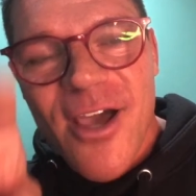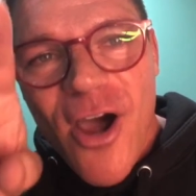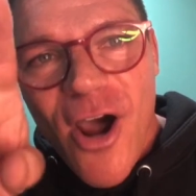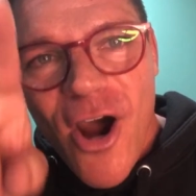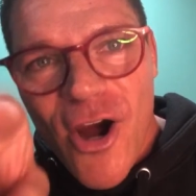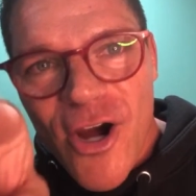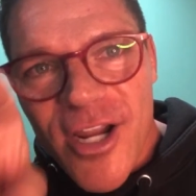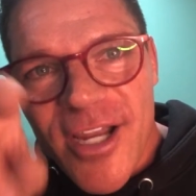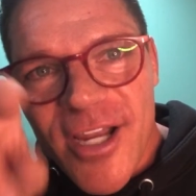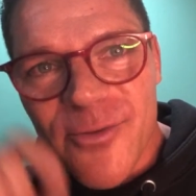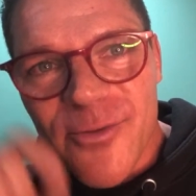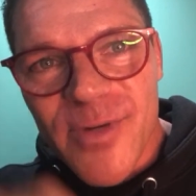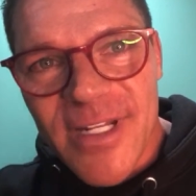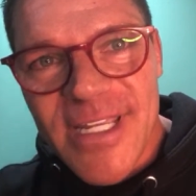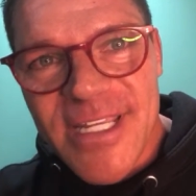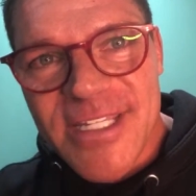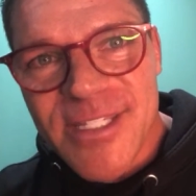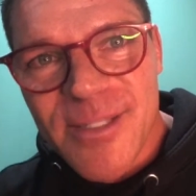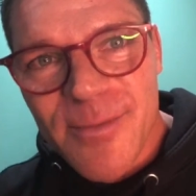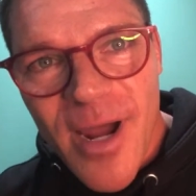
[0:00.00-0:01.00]
are going to
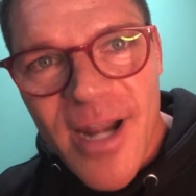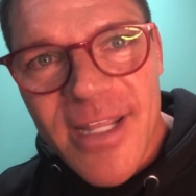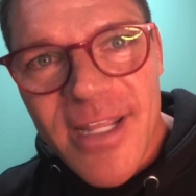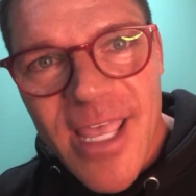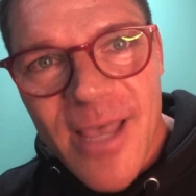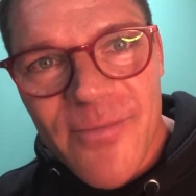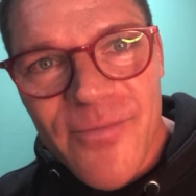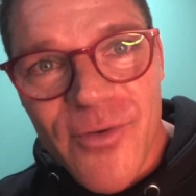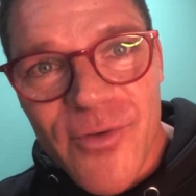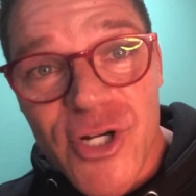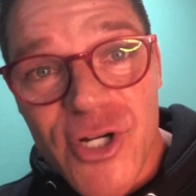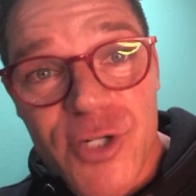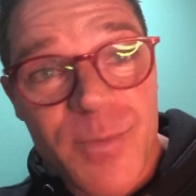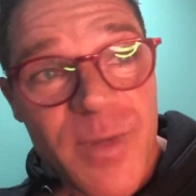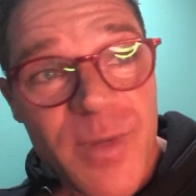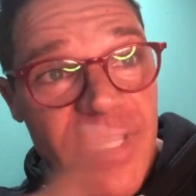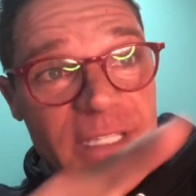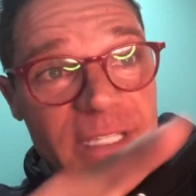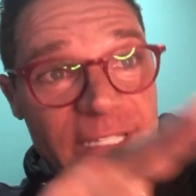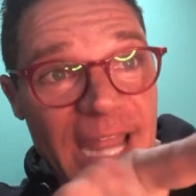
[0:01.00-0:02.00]
release the body cam footage,
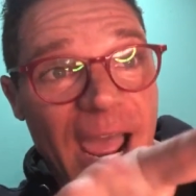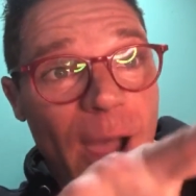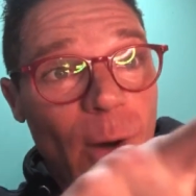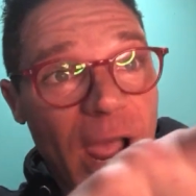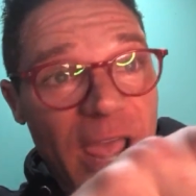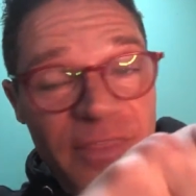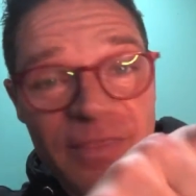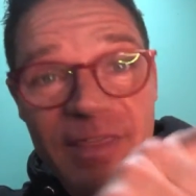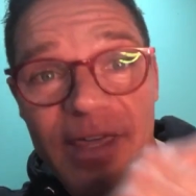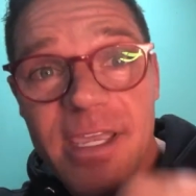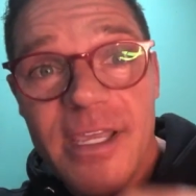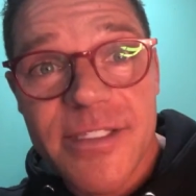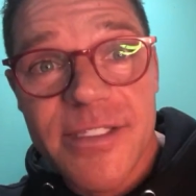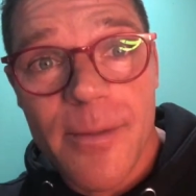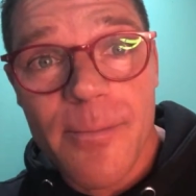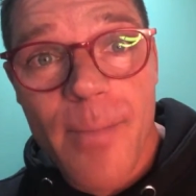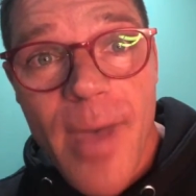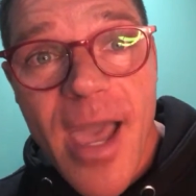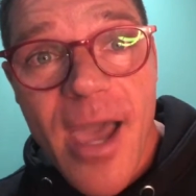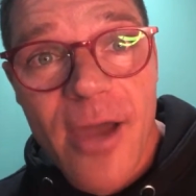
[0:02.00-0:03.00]
because now I think it's a
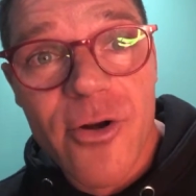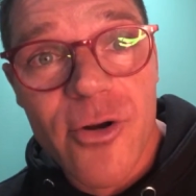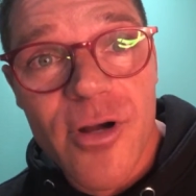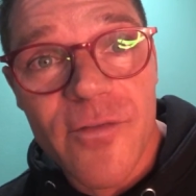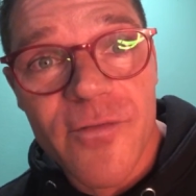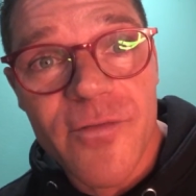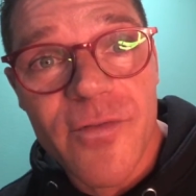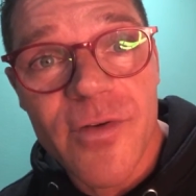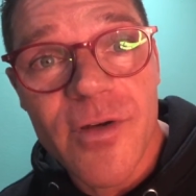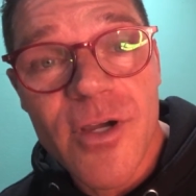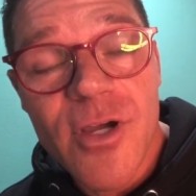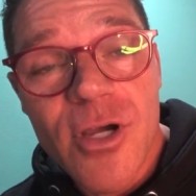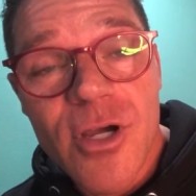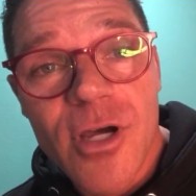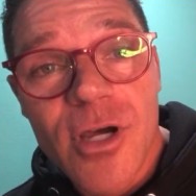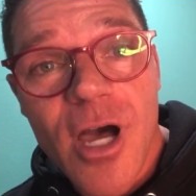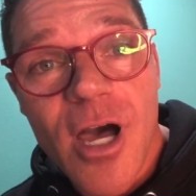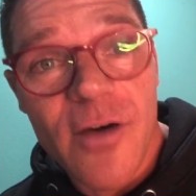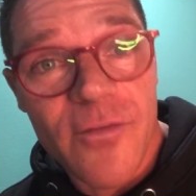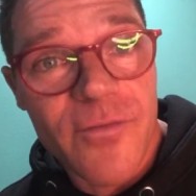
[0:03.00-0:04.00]
matter
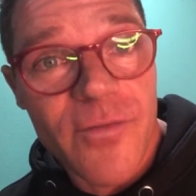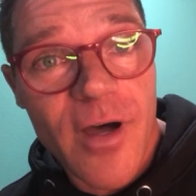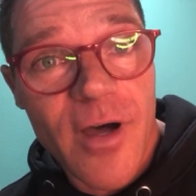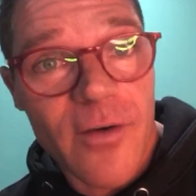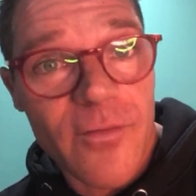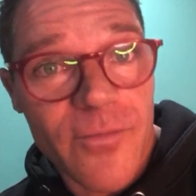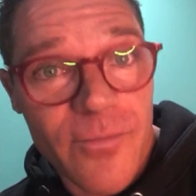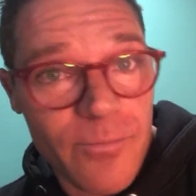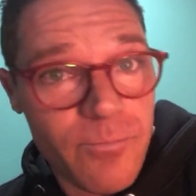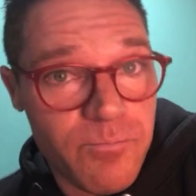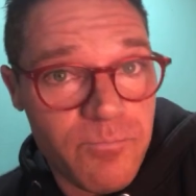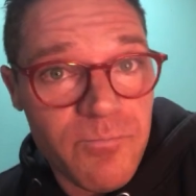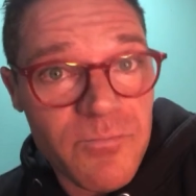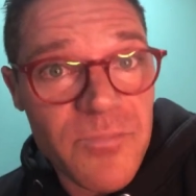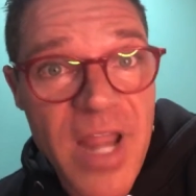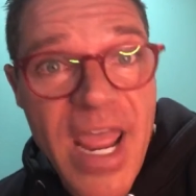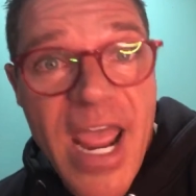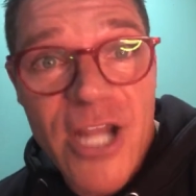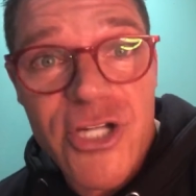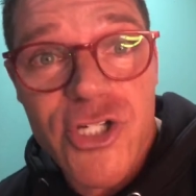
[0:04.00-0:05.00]
of
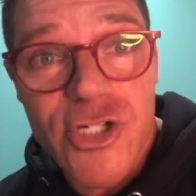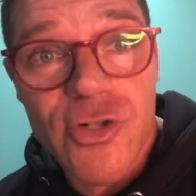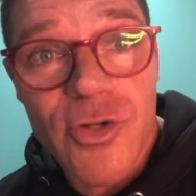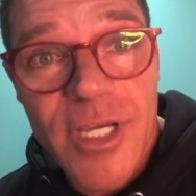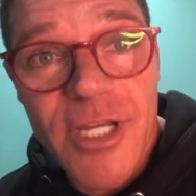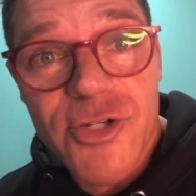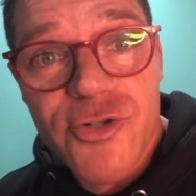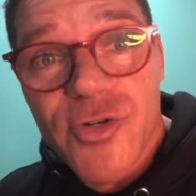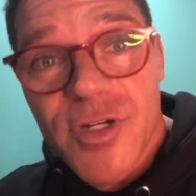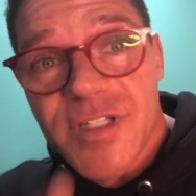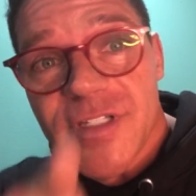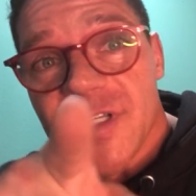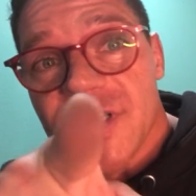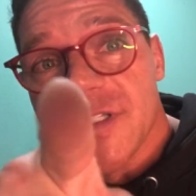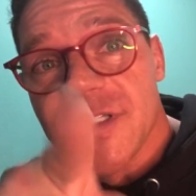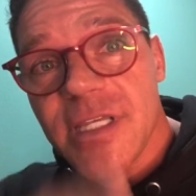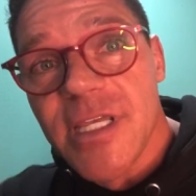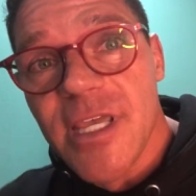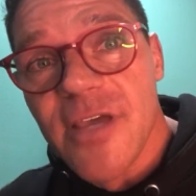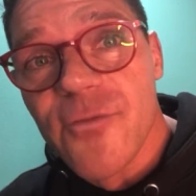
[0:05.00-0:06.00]
national interest to
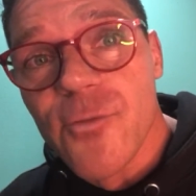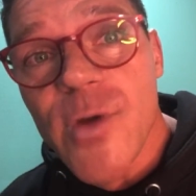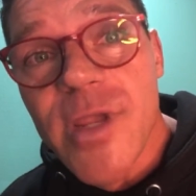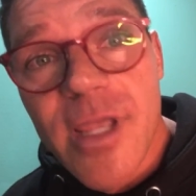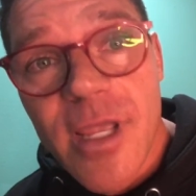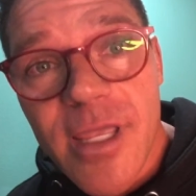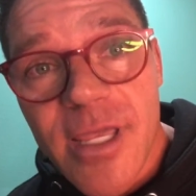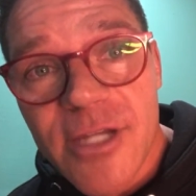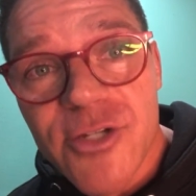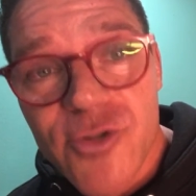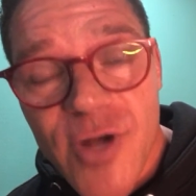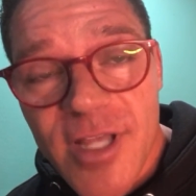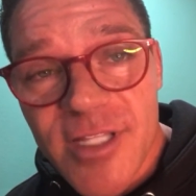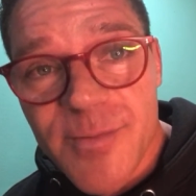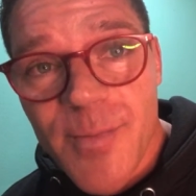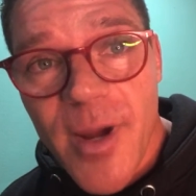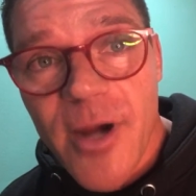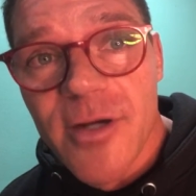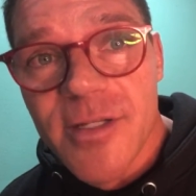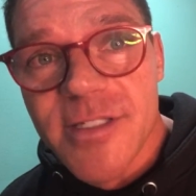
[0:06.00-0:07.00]
see if we can get
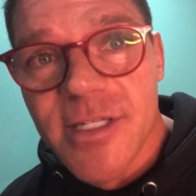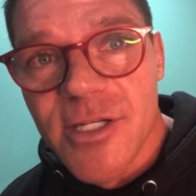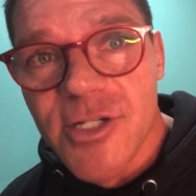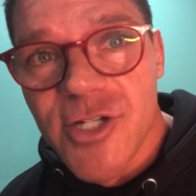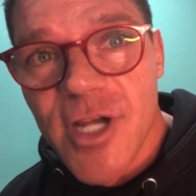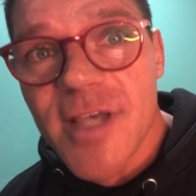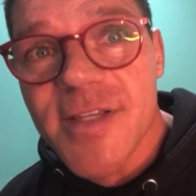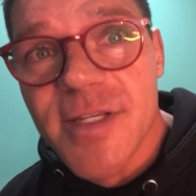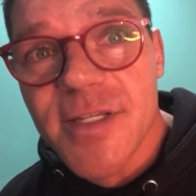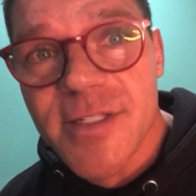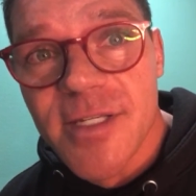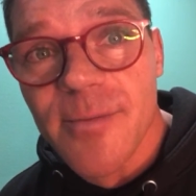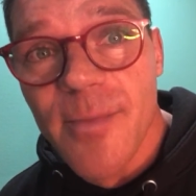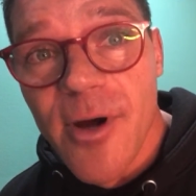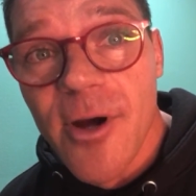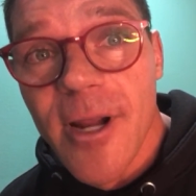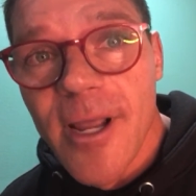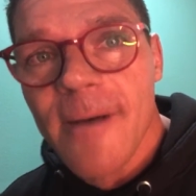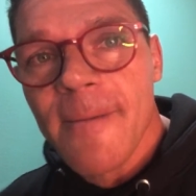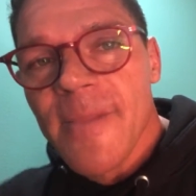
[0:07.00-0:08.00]
transparency and justice in
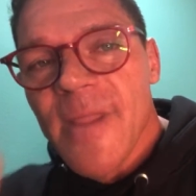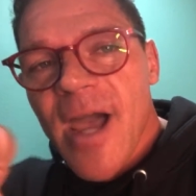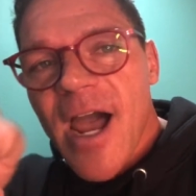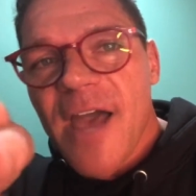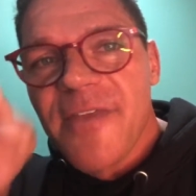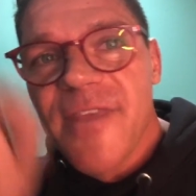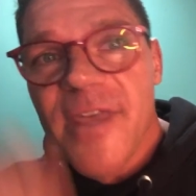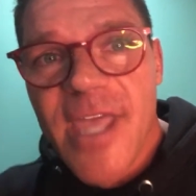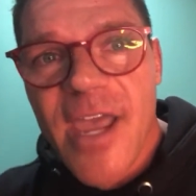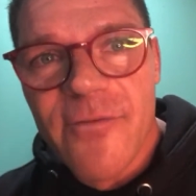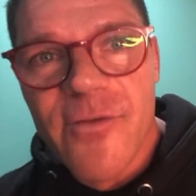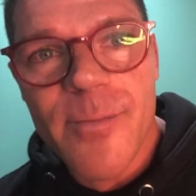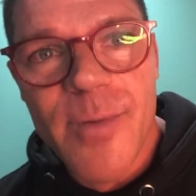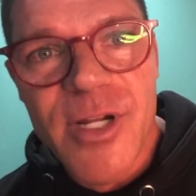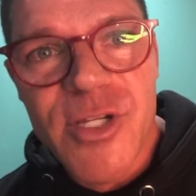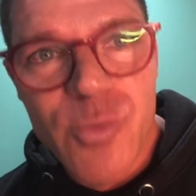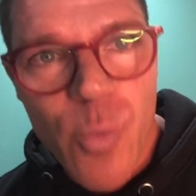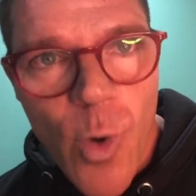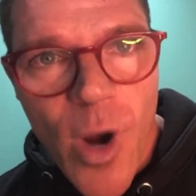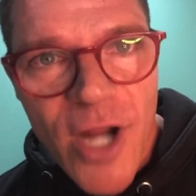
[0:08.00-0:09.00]
America. I think
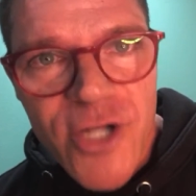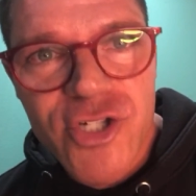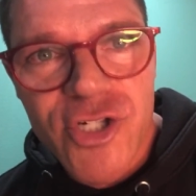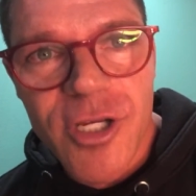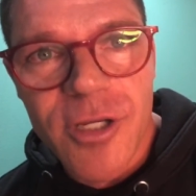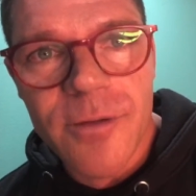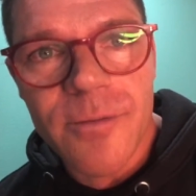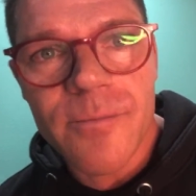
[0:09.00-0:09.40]
everybody's watching.